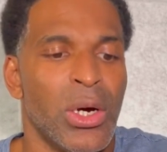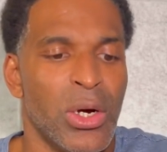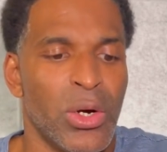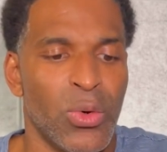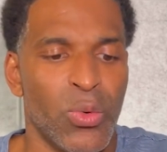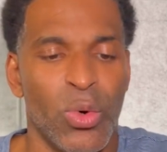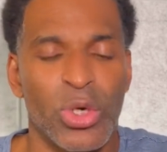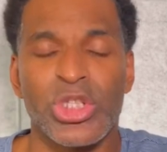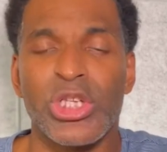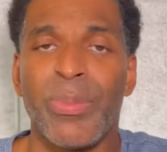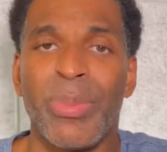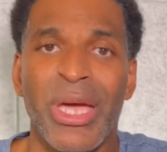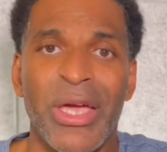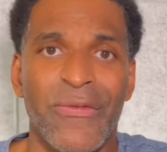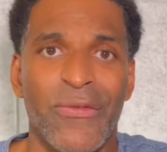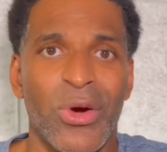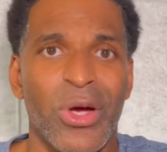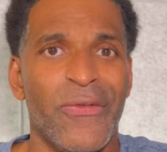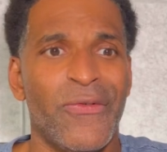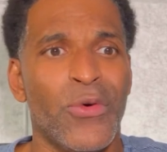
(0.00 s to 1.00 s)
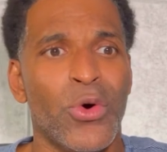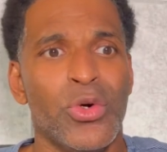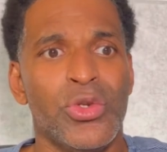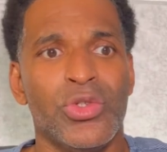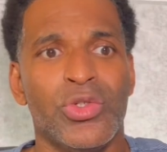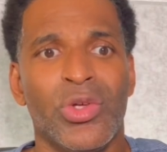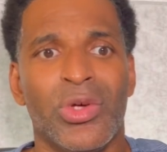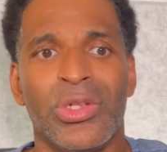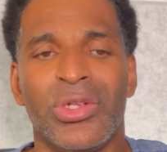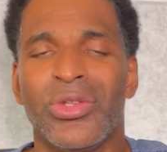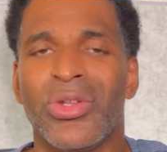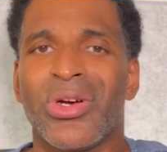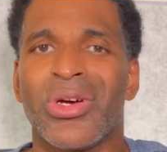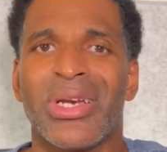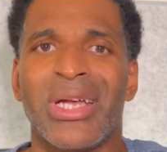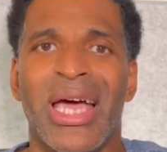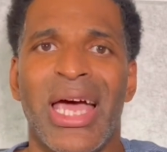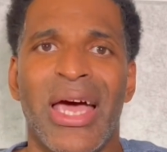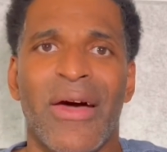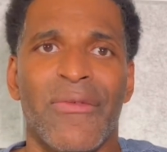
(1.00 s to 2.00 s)
Once you pay for it in full, you're not
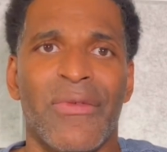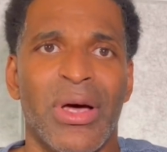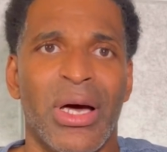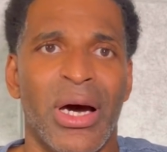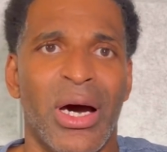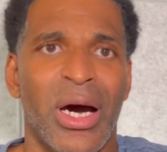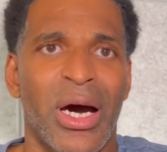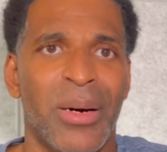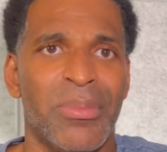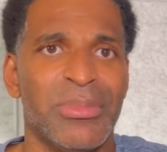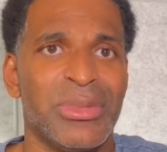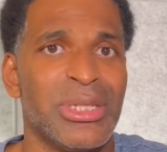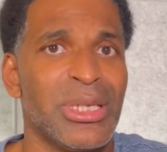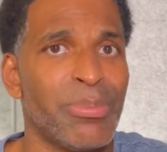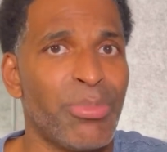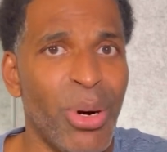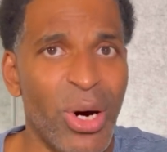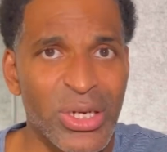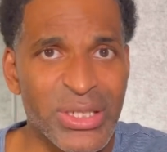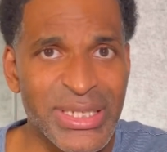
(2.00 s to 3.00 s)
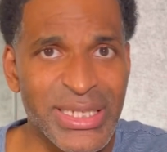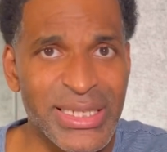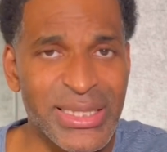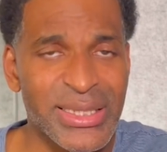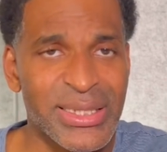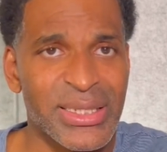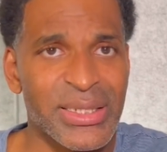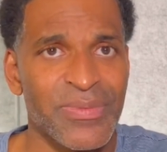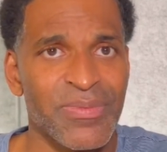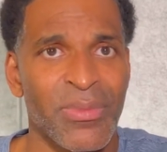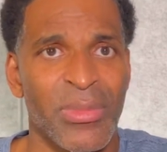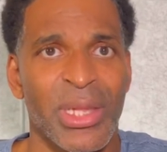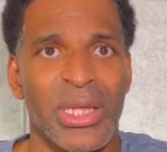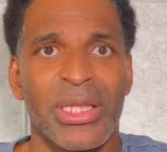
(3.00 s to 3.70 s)
gonna have deposits.